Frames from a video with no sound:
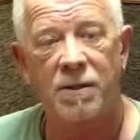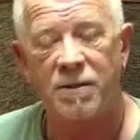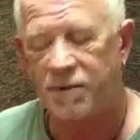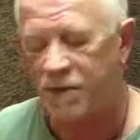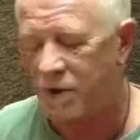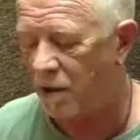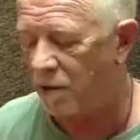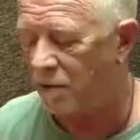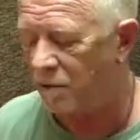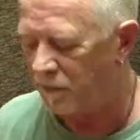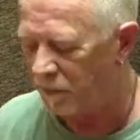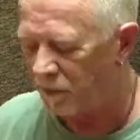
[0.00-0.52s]

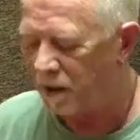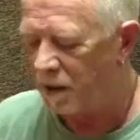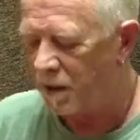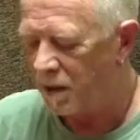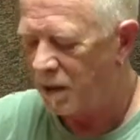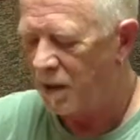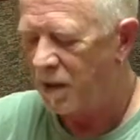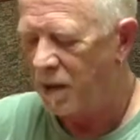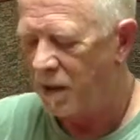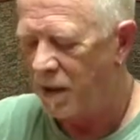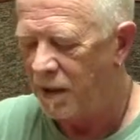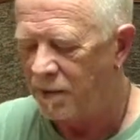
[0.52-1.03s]
So,
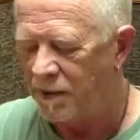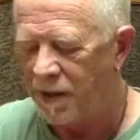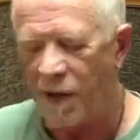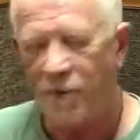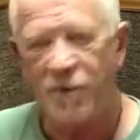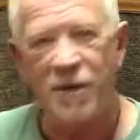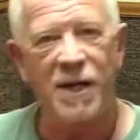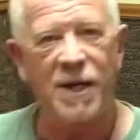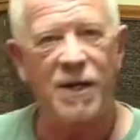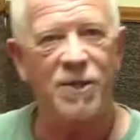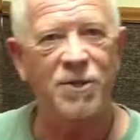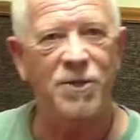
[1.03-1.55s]

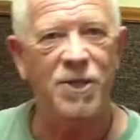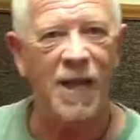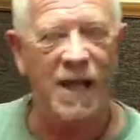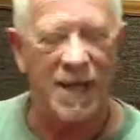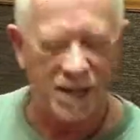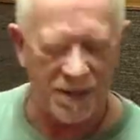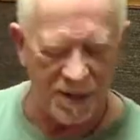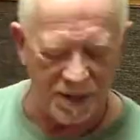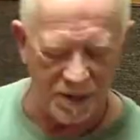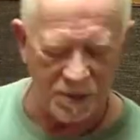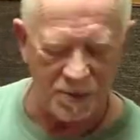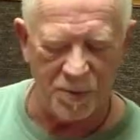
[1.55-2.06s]
nothing
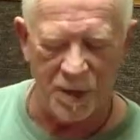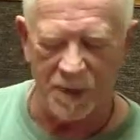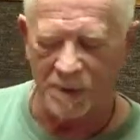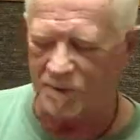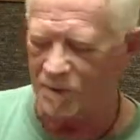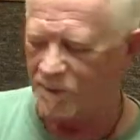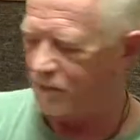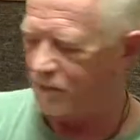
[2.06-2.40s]
inside this one.